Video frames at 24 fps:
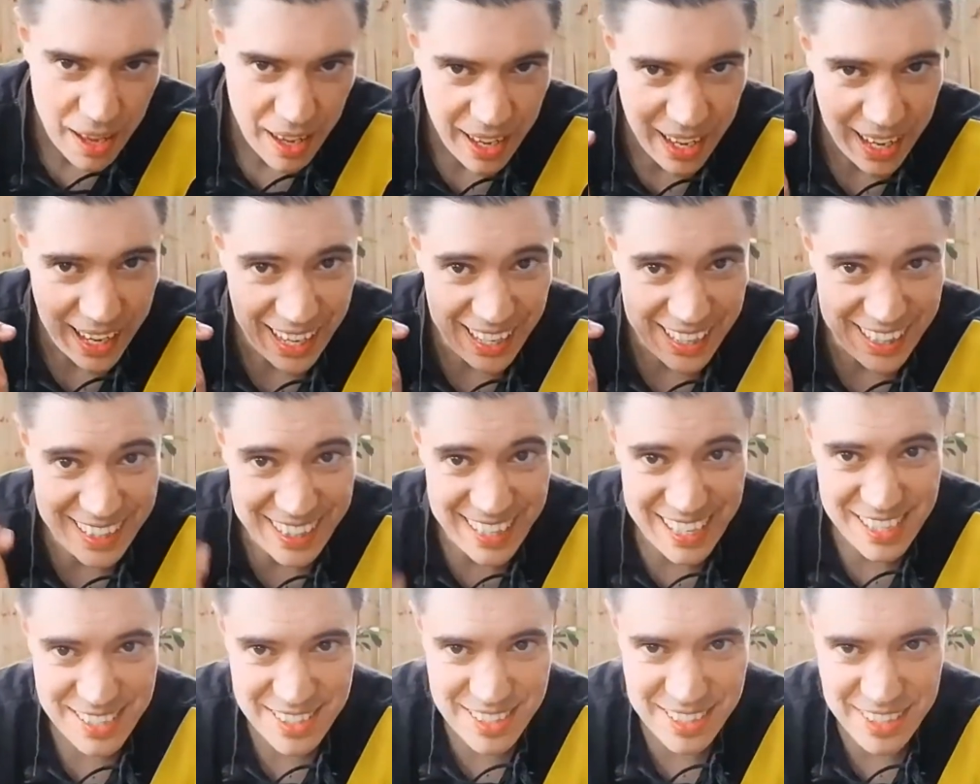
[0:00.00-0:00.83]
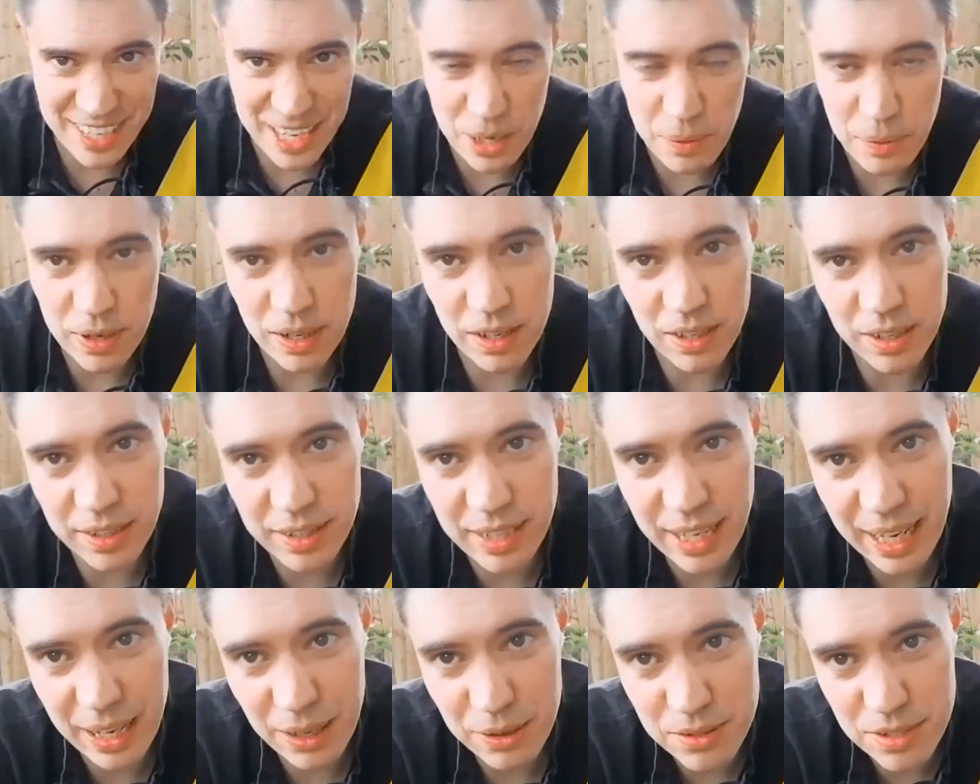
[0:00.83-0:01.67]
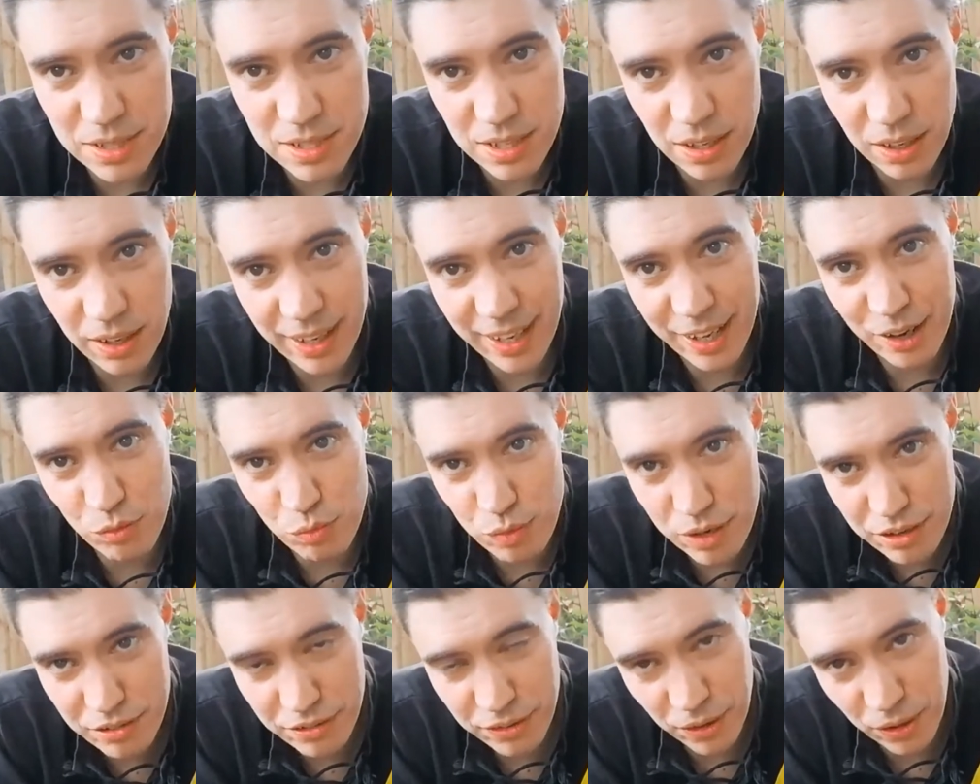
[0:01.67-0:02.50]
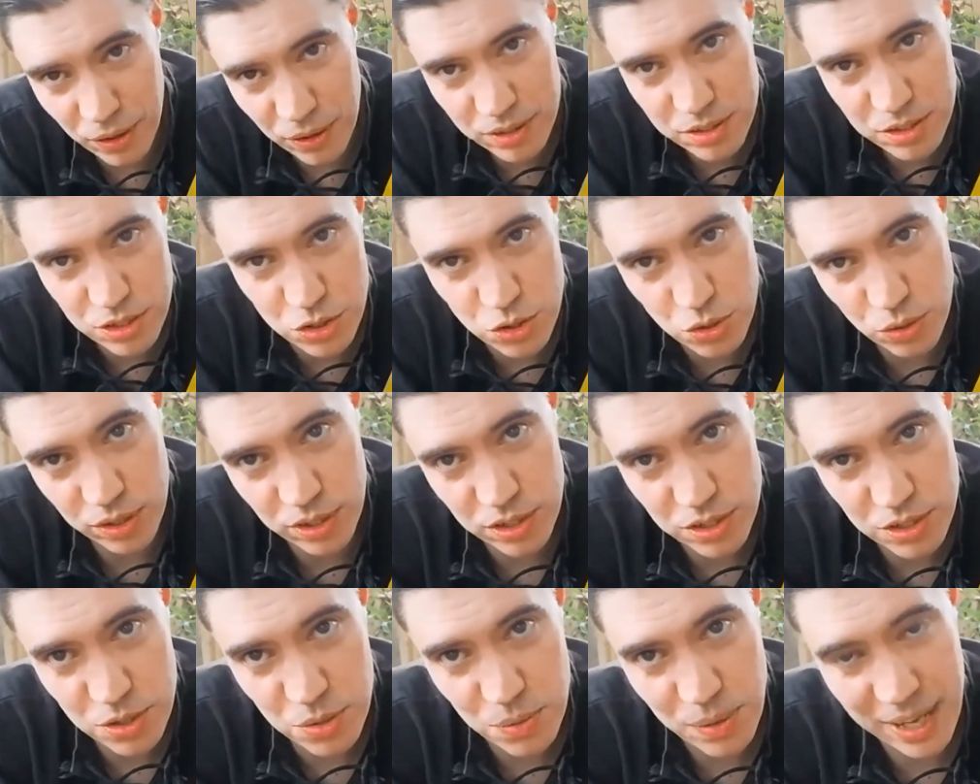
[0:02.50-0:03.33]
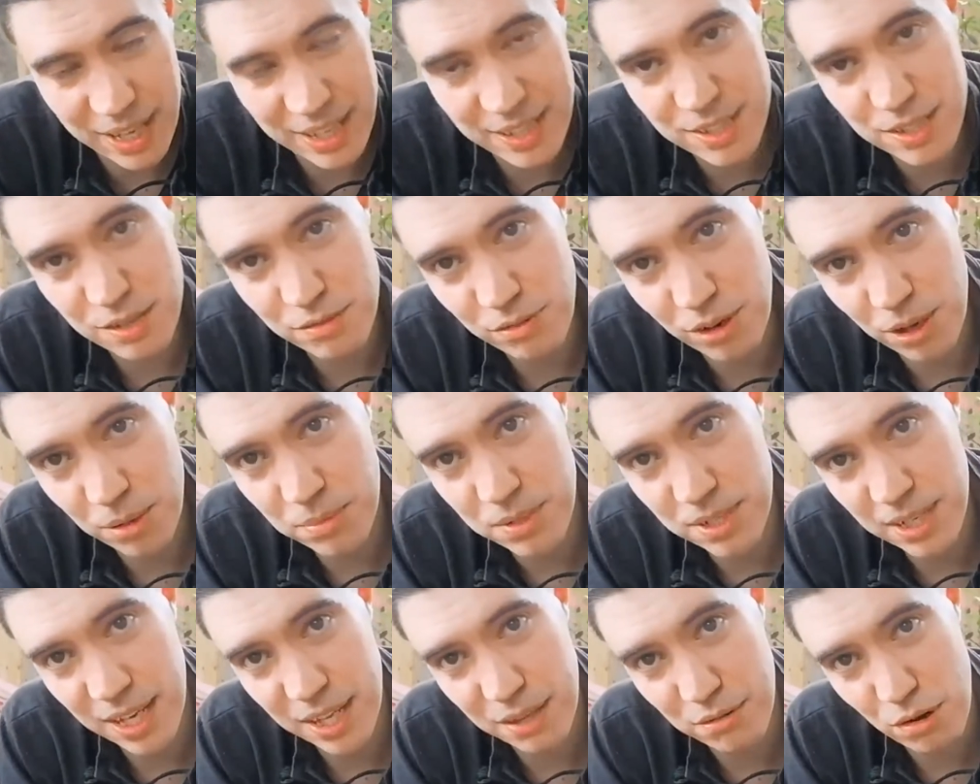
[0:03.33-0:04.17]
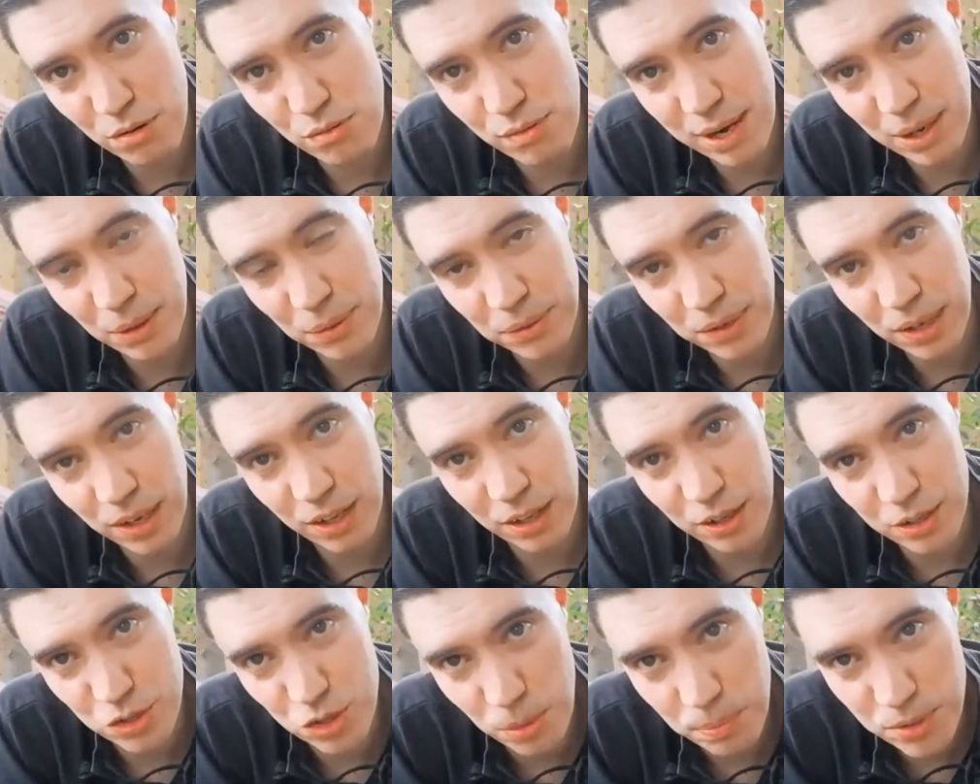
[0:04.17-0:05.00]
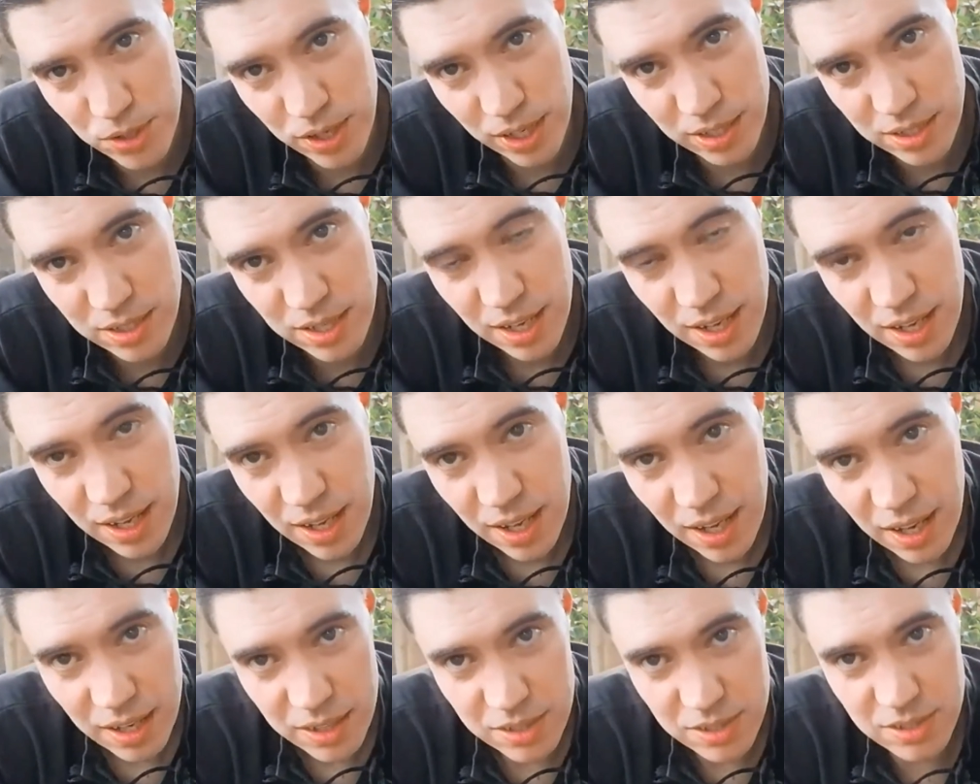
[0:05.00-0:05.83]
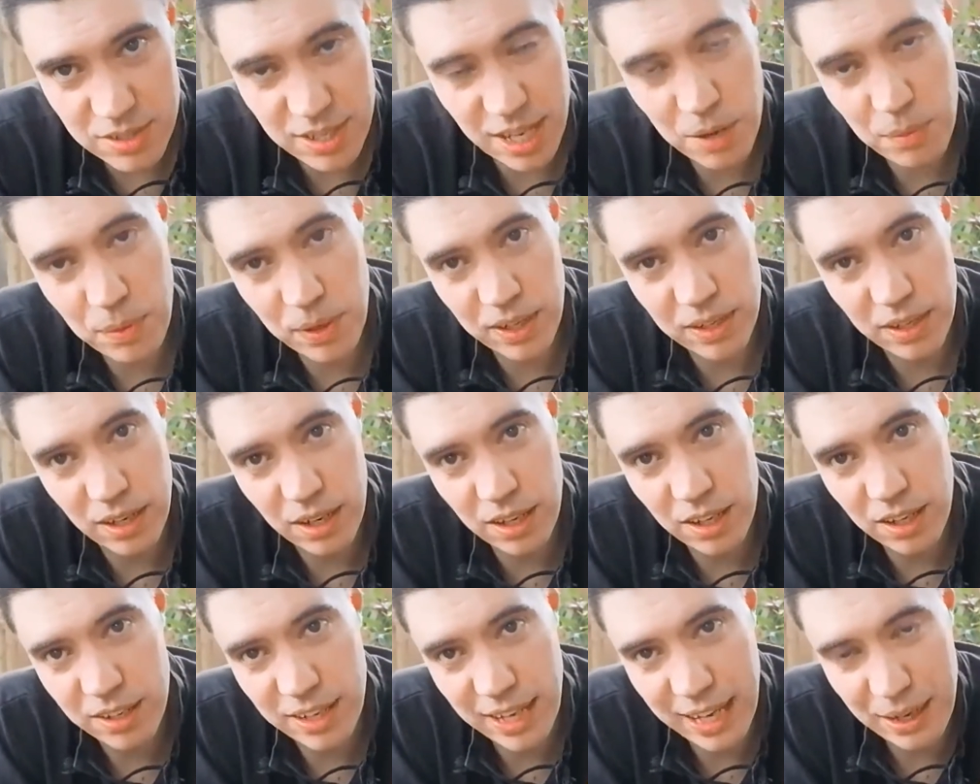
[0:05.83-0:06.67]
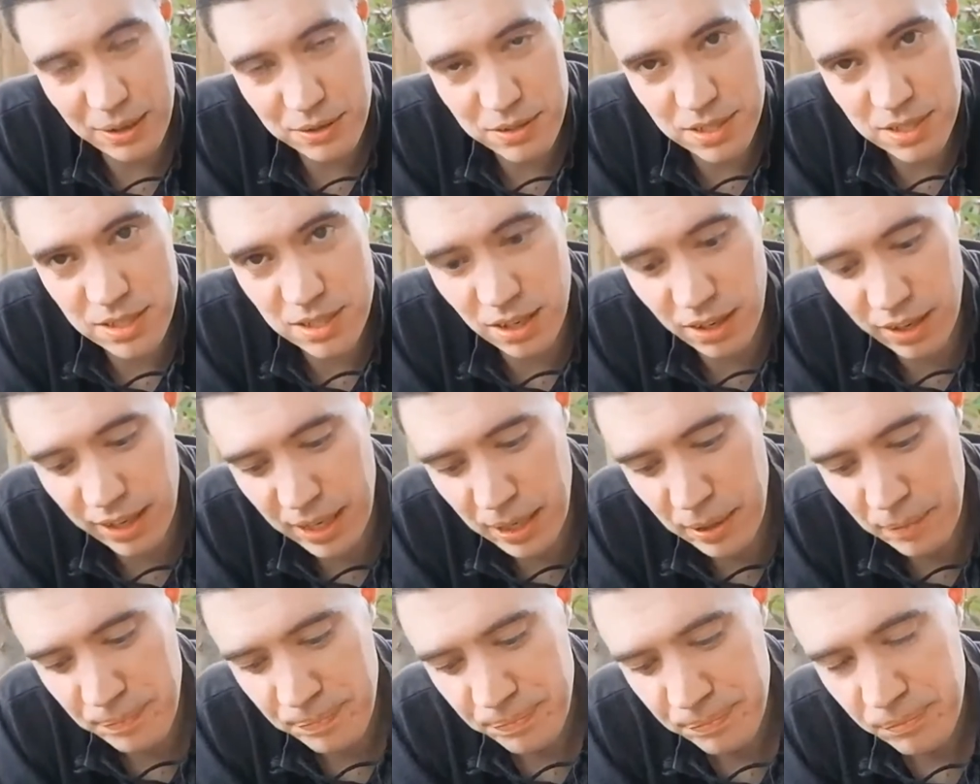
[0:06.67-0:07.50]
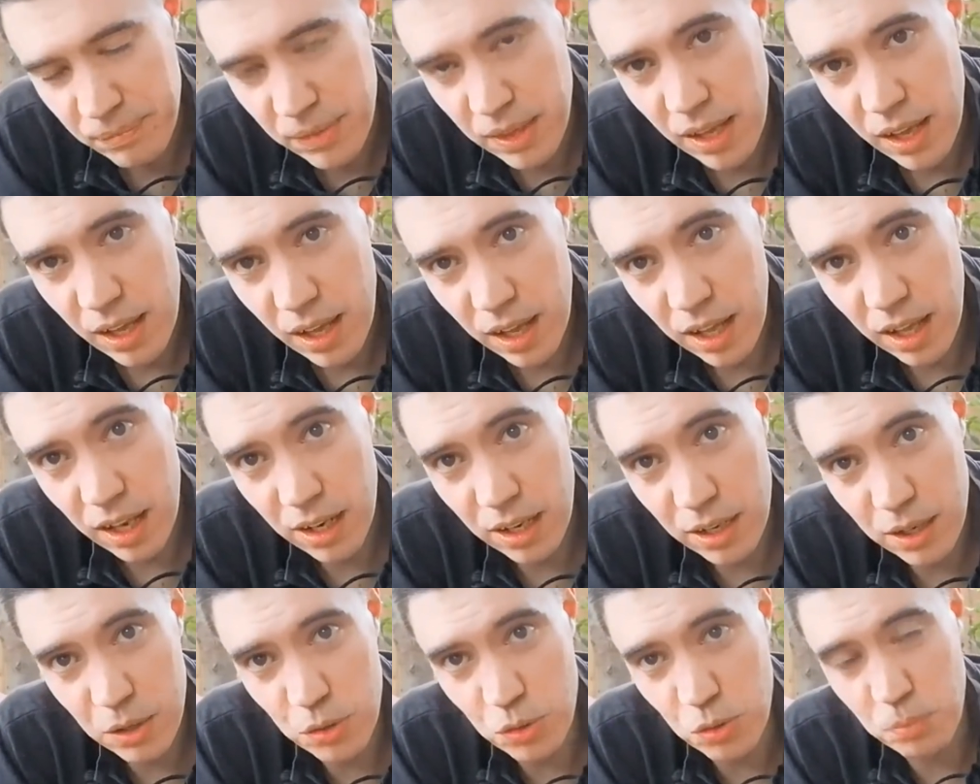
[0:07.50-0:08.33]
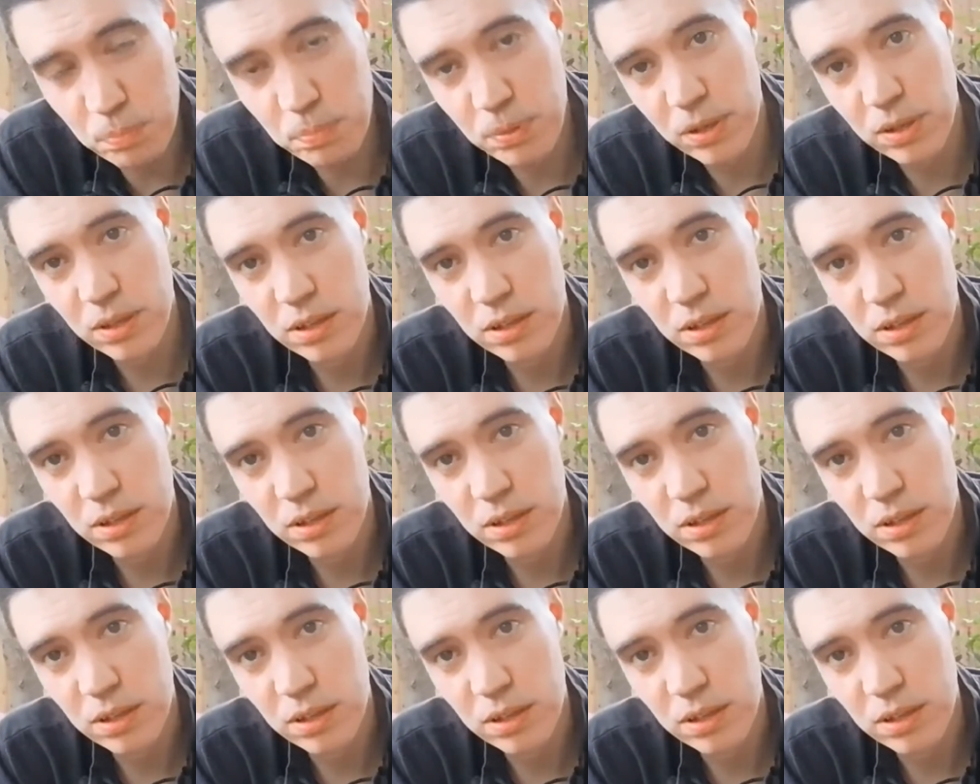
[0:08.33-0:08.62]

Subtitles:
And yesterday we learned how to tie a reef knot to join 2 ends of rope together around a large object. Today we're going to learn how to tie a loop